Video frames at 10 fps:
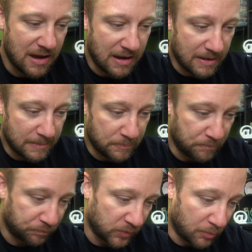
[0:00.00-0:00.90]

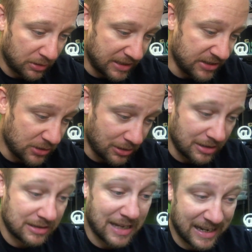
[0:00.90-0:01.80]
but these are the
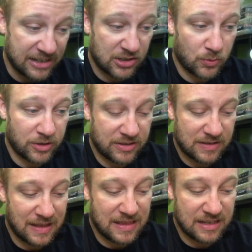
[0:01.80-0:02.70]
lightest ones.
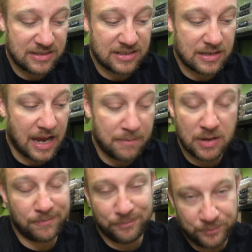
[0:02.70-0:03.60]
And this is, I've
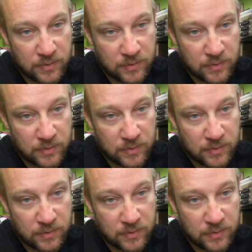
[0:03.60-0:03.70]
been